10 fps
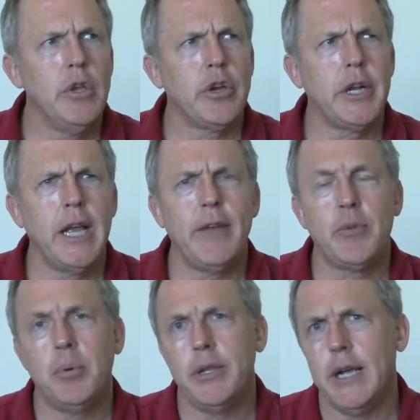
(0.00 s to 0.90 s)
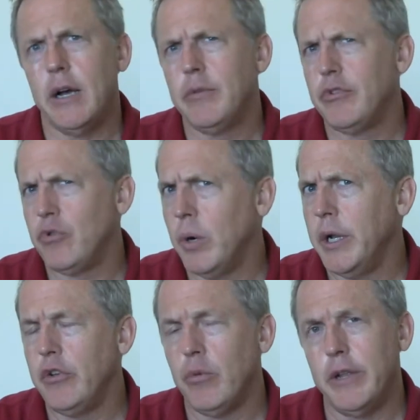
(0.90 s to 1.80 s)
you're going to have to put down
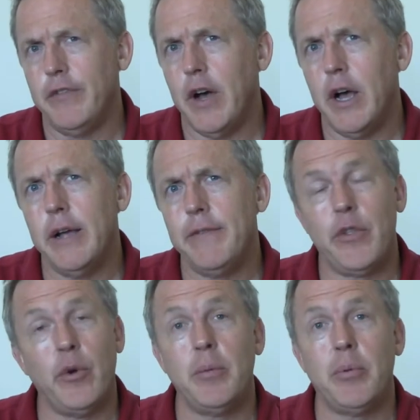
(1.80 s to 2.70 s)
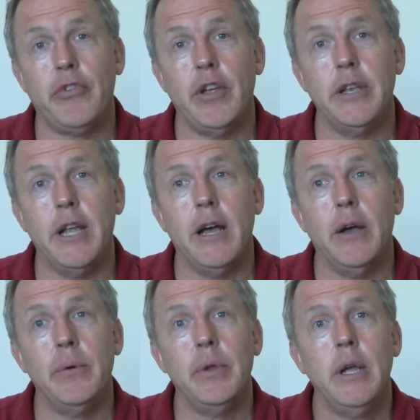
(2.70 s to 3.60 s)
20, 25, 30%
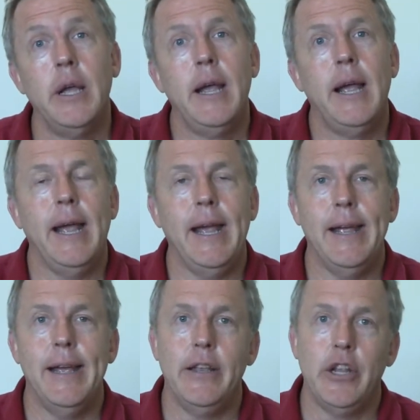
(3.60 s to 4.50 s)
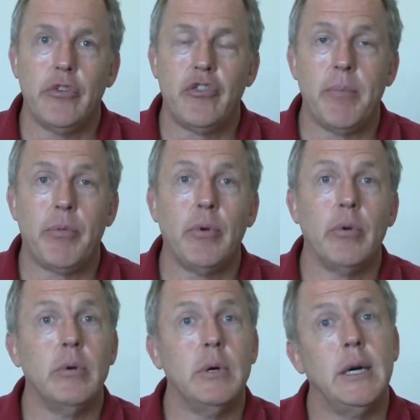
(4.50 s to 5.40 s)
down and, you know, jump
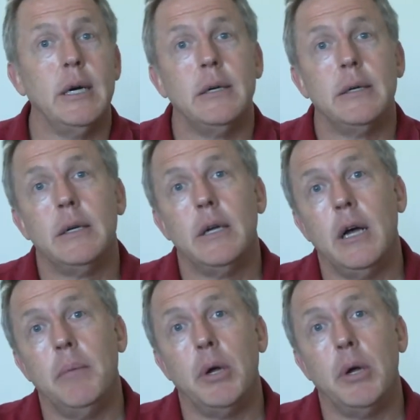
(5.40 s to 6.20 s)
through a